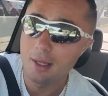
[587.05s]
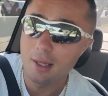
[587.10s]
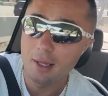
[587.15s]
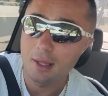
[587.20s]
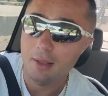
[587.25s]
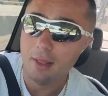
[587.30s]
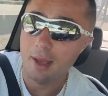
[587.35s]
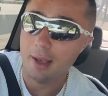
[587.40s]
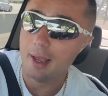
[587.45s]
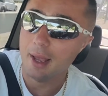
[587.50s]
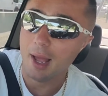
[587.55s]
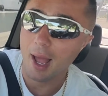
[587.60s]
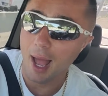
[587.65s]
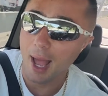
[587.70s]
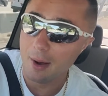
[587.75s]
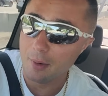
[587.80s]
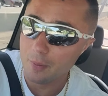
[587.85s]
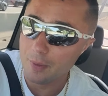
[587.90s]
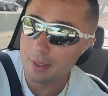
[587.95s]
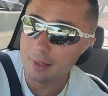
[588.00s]
Like,
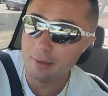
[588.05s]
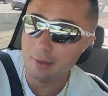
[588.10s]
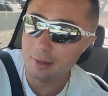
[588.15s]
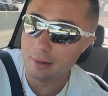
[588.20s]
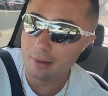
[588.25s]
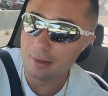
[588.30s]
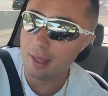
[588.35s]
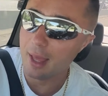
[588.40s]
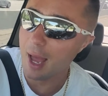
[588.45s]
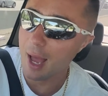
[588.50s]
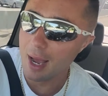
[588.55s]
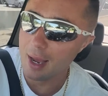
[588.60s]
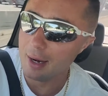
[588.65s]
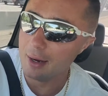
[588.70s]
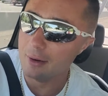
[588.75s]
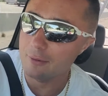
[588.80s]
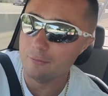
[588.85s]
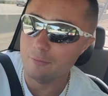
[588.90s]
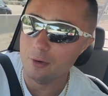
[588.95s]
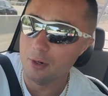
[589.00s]
I would literally
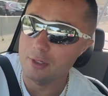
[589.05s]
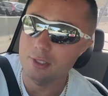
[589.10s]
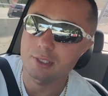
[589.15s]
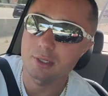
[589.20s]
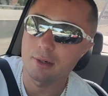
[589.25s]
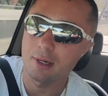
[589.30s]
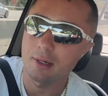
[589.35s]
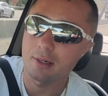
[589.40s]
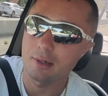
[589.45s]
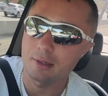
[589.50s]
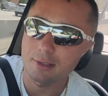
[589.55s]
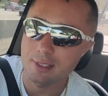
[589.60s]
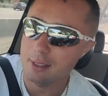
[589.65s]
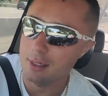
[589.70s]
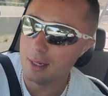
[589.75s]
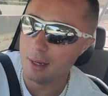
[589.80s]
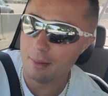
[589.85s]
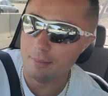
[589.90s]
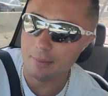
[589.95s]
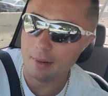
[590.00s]
hire first graders to
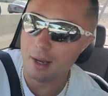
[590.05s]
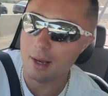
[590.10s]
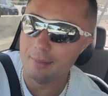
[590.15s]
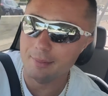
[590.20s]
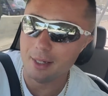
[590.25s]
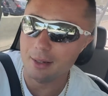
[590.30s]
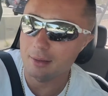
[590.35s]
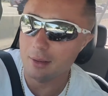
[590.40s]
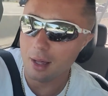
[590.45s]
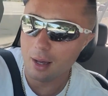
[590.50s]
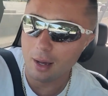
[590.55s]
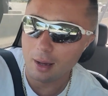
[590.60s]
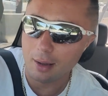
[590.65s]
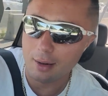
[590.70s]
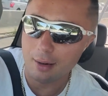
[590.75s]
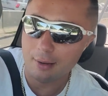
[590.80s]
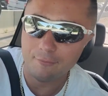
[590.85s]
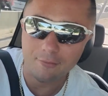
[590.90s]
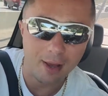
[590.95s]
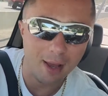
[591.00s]
come cut my
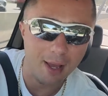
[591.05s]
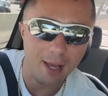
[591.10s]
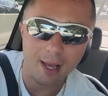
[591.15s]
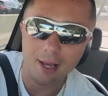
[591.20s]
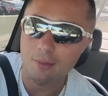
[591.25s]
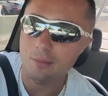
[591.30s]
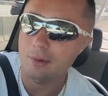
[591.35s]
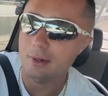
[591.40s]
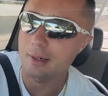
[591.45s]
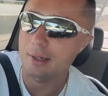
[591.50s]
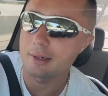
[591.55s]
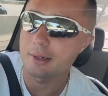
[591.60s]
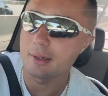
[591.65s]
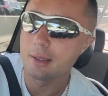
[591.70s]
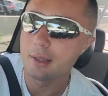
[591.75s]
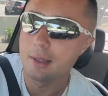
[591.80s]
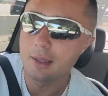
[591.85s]
lawn if I had one.